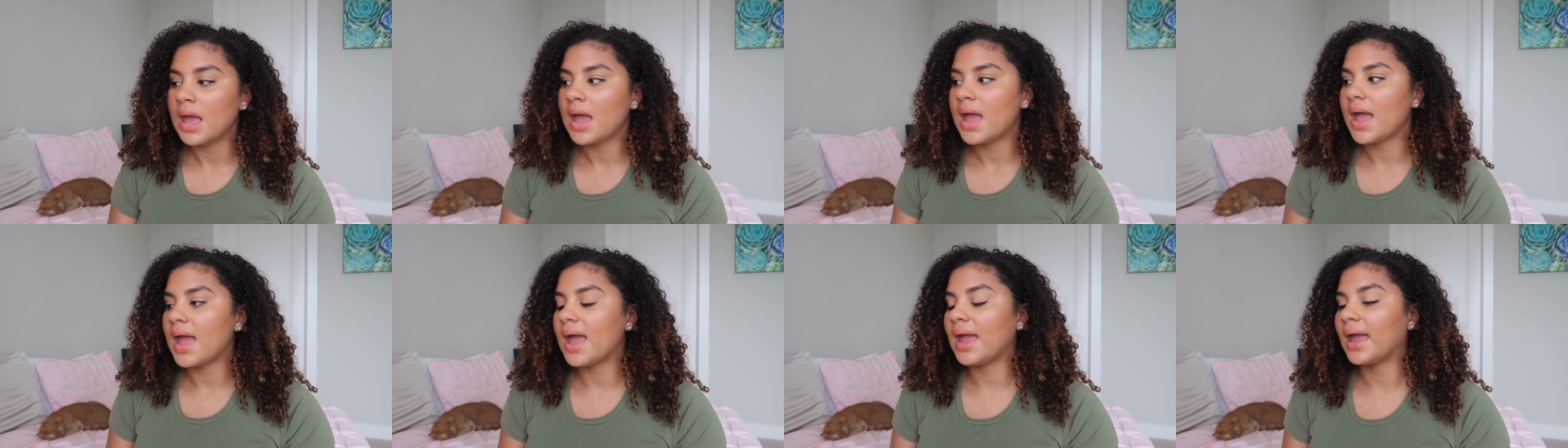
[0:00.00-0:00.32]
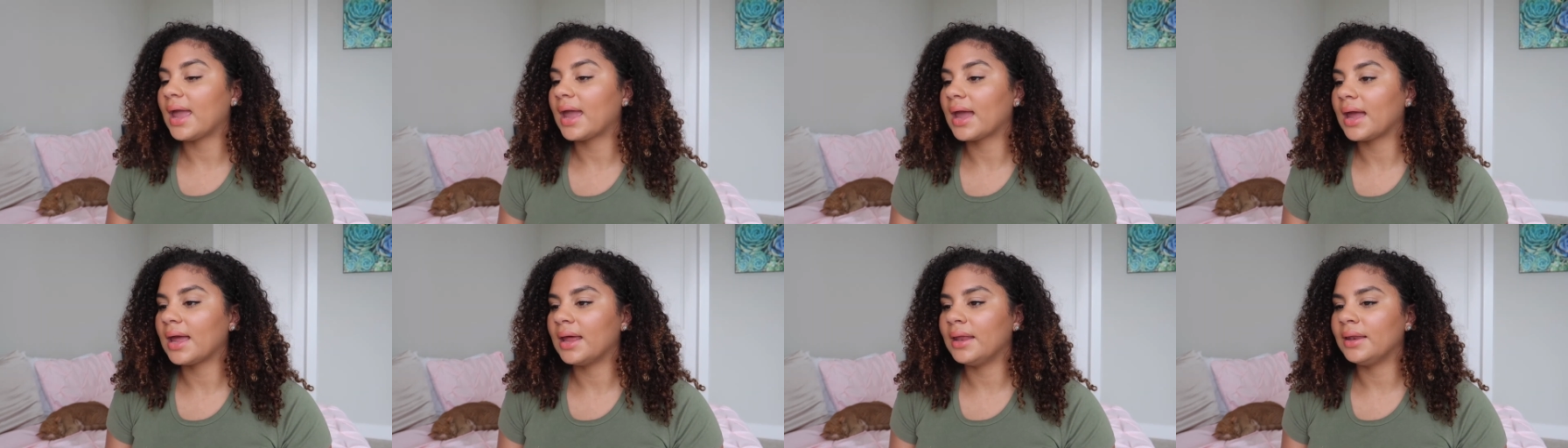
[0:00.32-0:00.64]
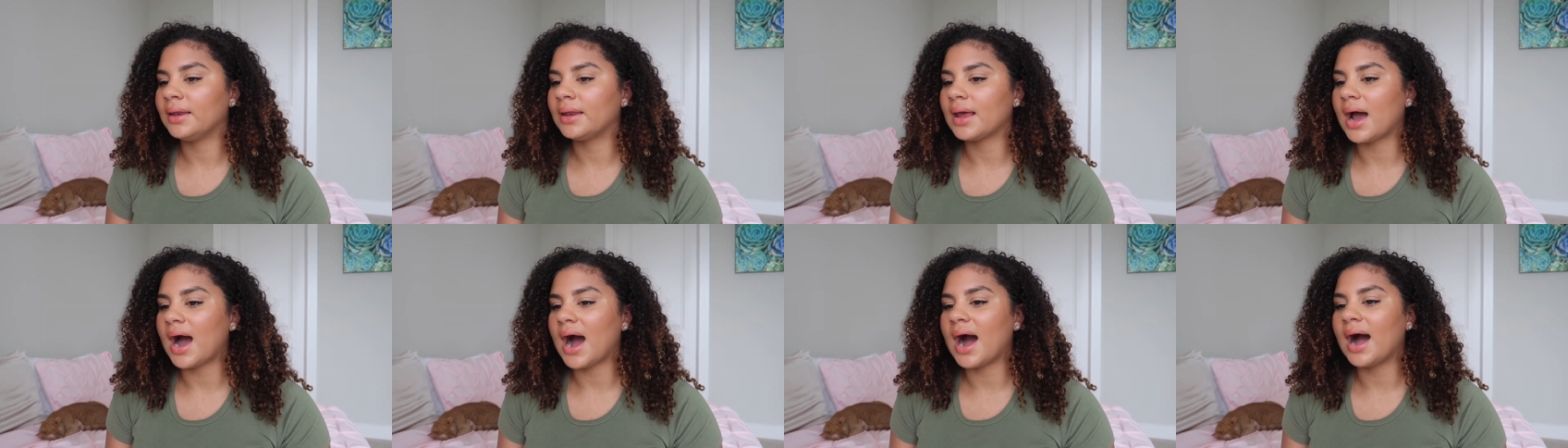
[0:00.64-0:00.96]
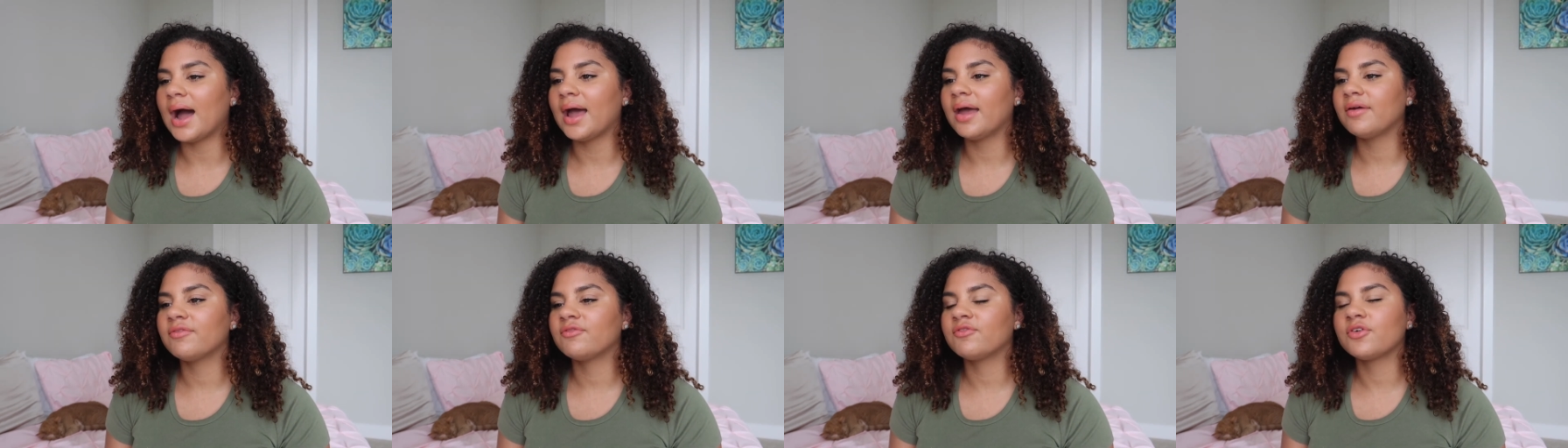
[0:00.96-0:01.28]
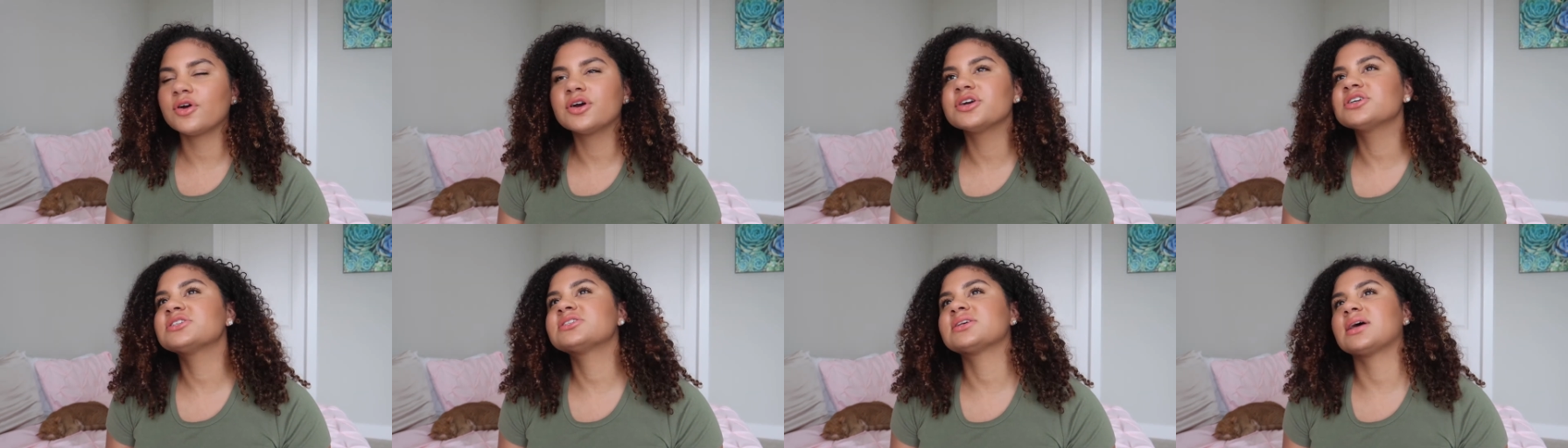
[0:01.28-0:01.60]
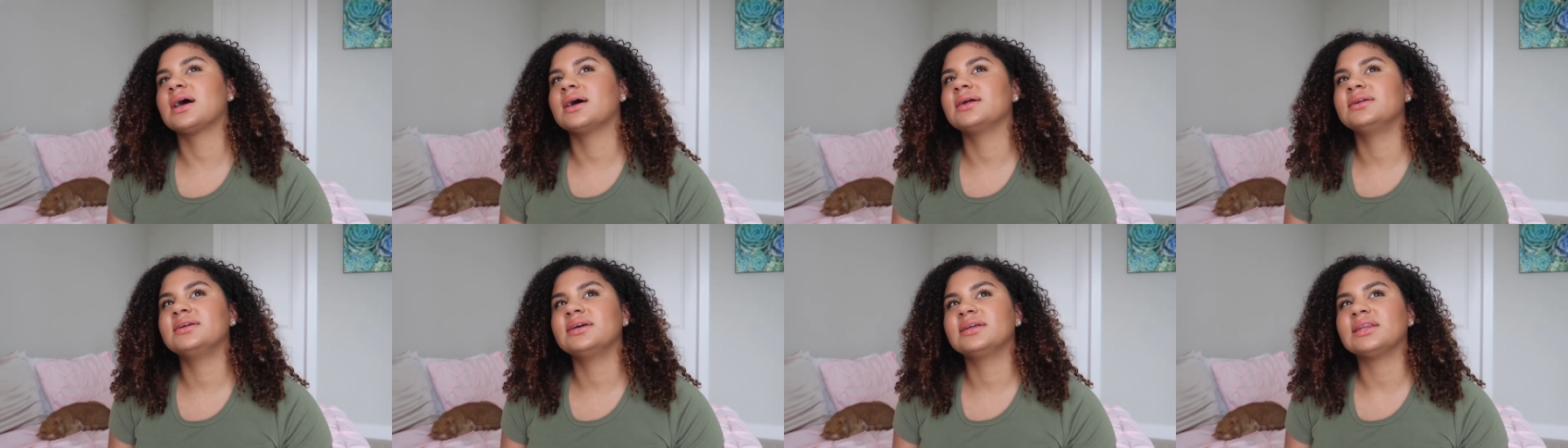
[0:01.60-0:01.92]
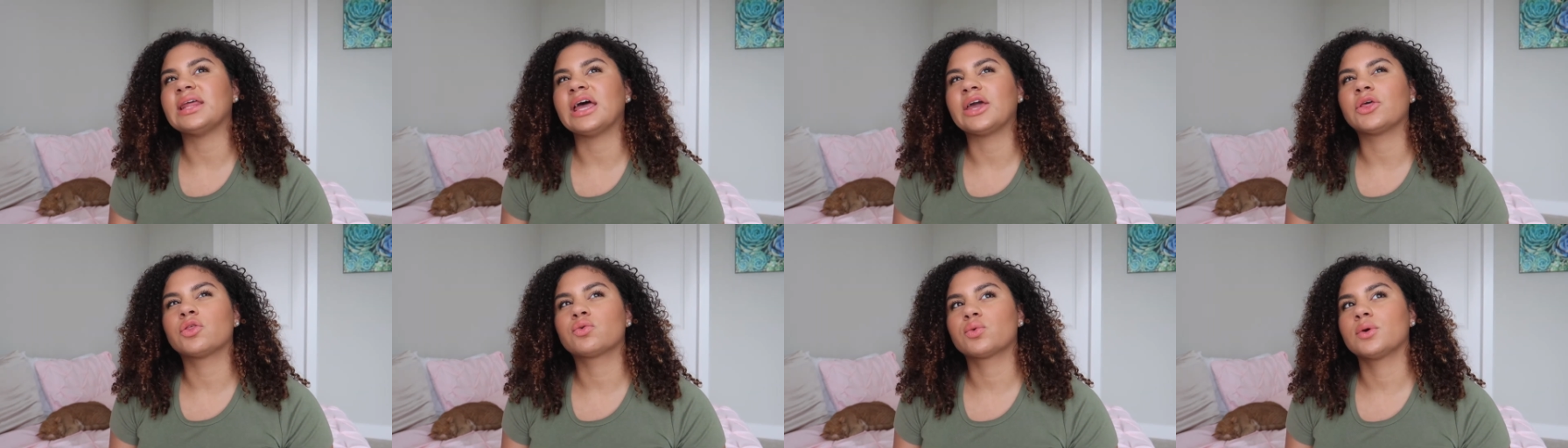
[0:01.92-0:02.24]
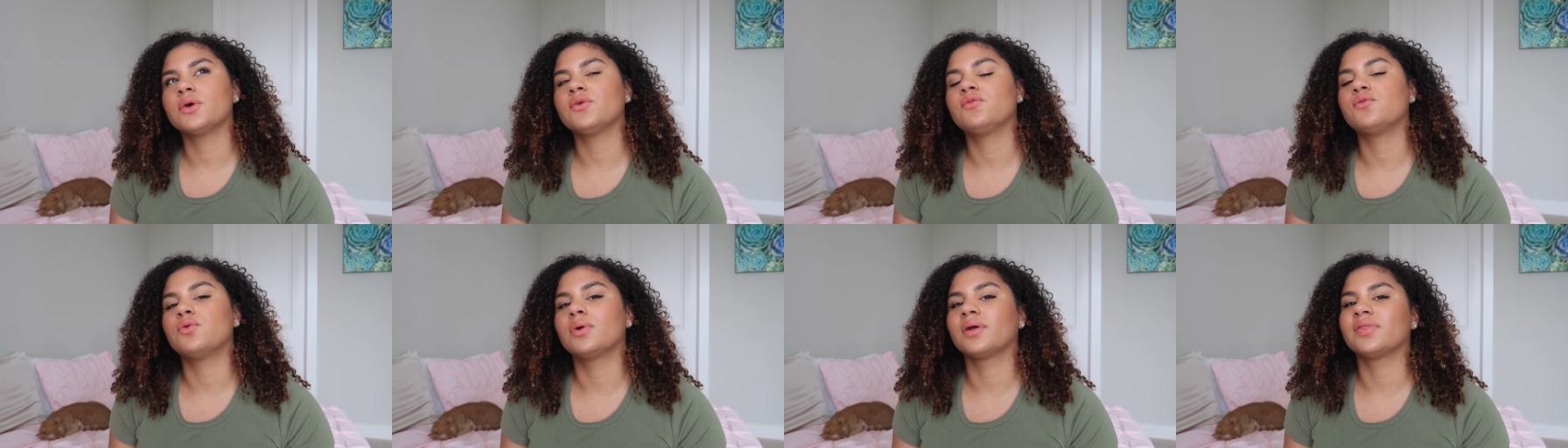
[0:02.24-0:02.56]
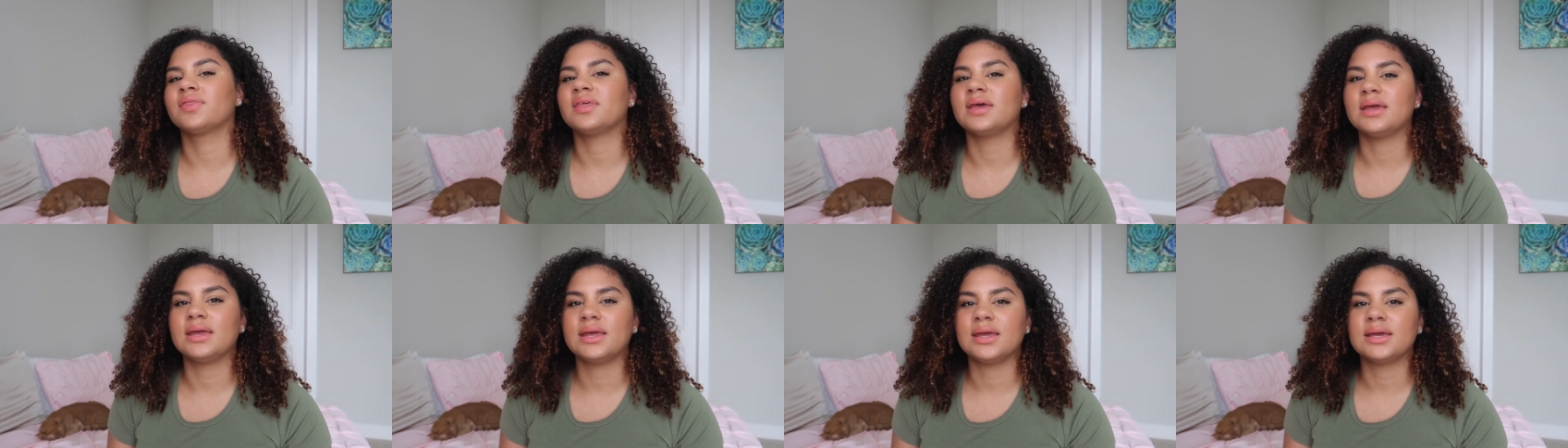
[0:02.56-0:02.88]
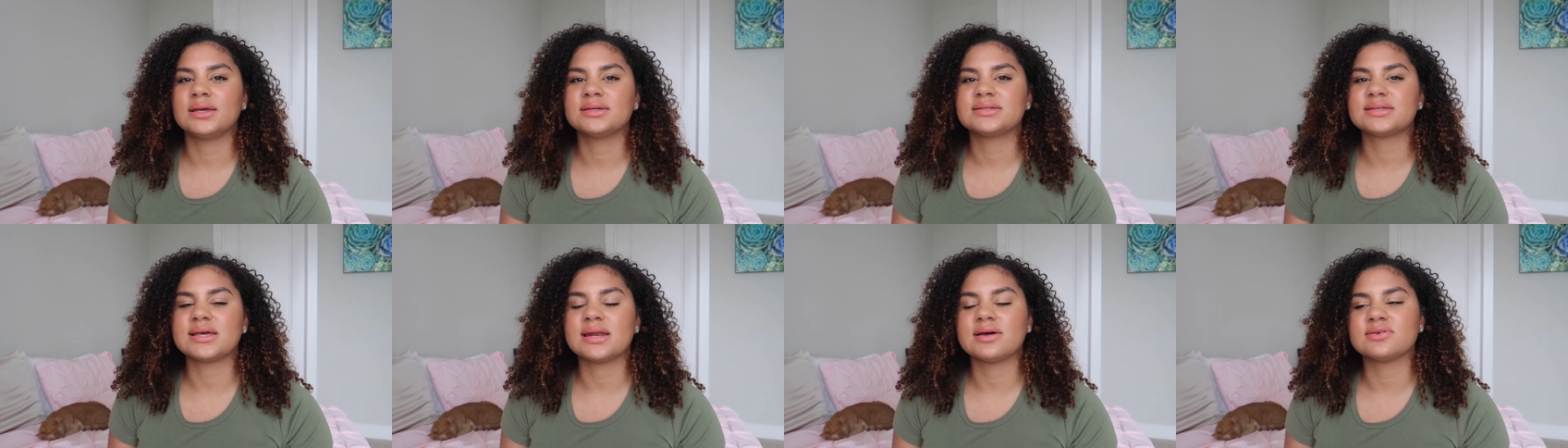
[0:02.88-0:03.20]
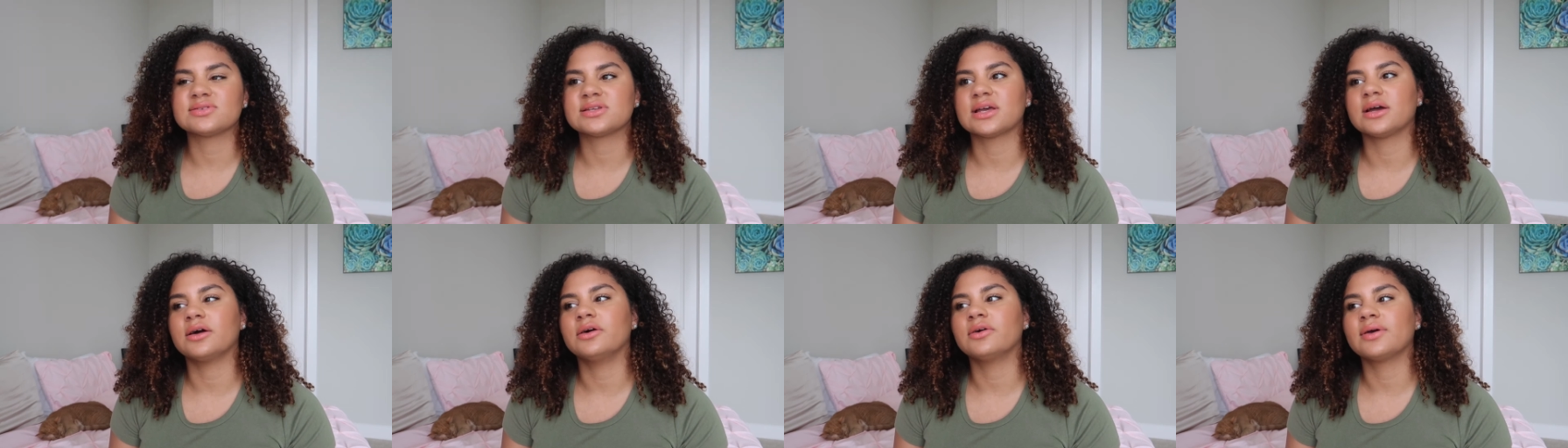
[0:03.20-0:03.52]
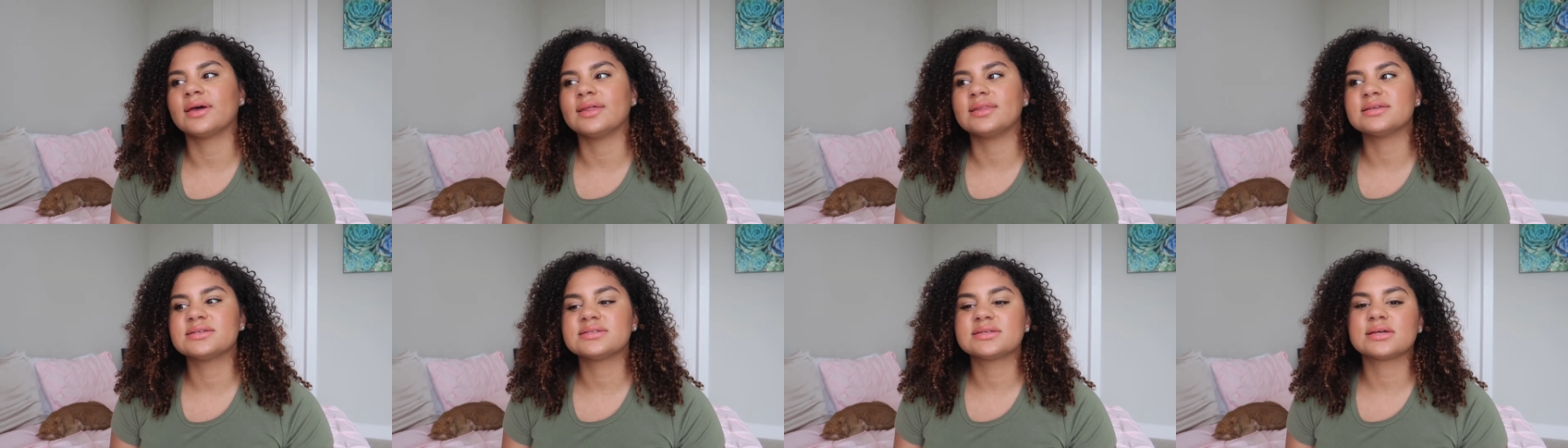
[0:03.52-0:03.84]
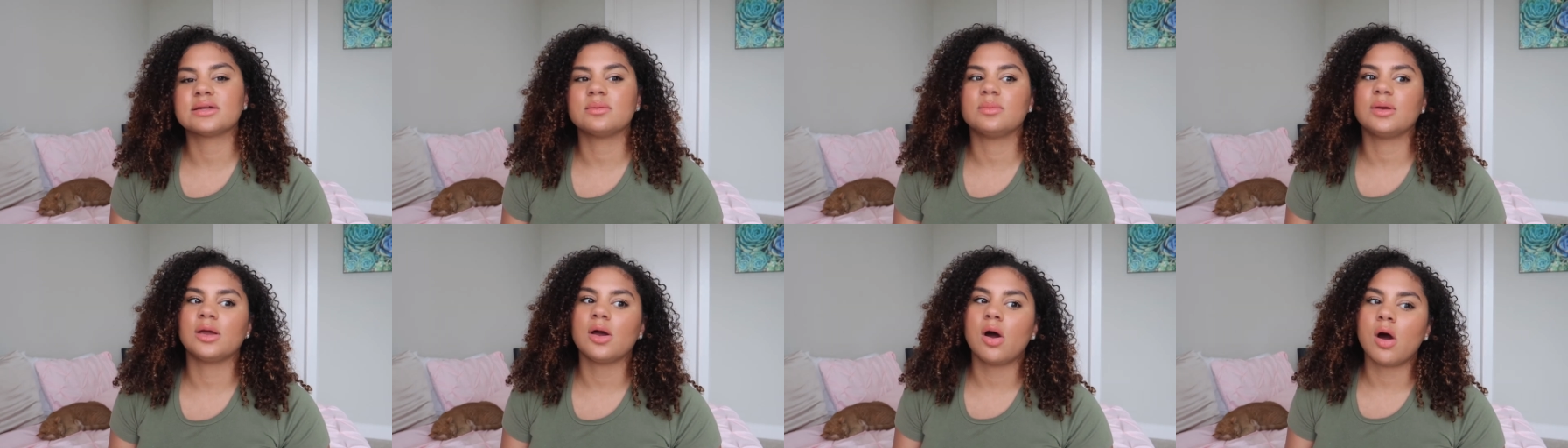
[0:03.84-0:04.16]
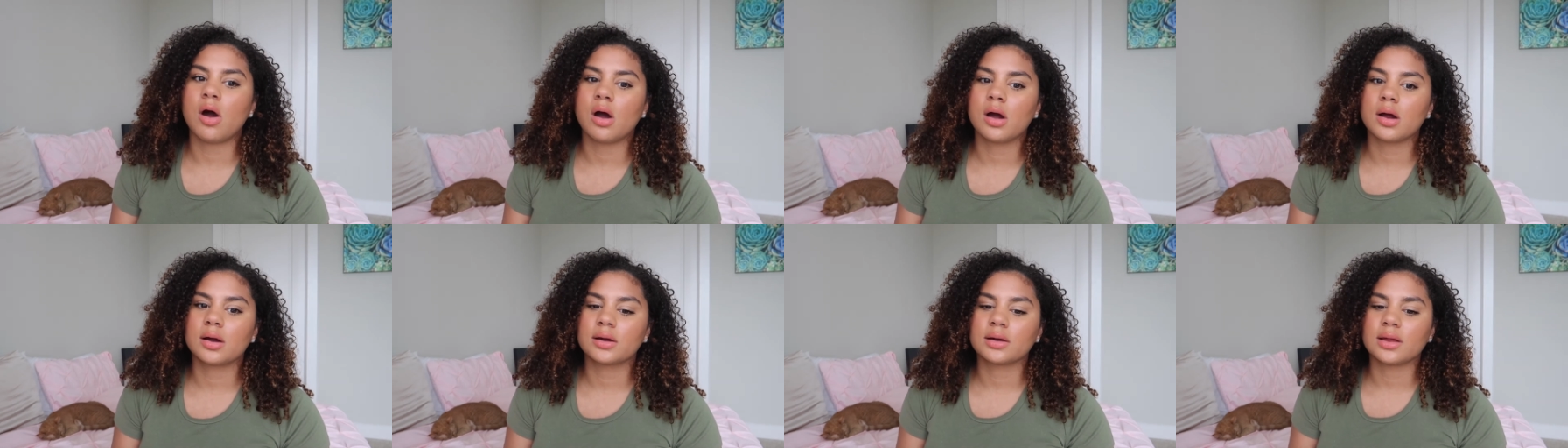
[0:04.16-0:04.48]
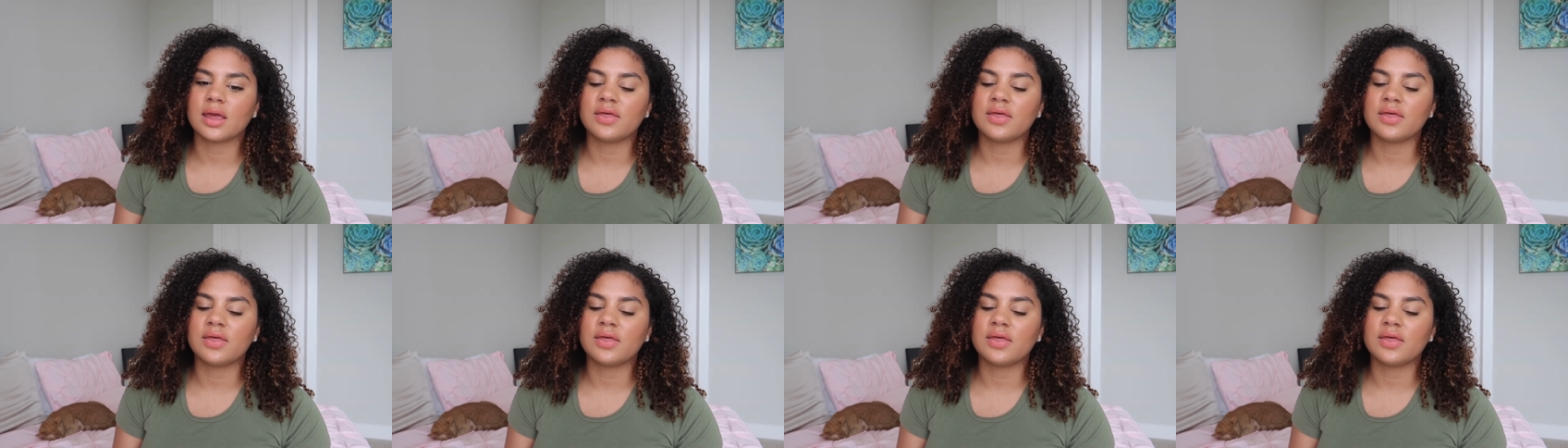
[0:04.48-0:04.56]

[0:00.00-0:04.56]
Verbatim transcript: and I, at first I did like three or four things and I was like okay this is gonna be hard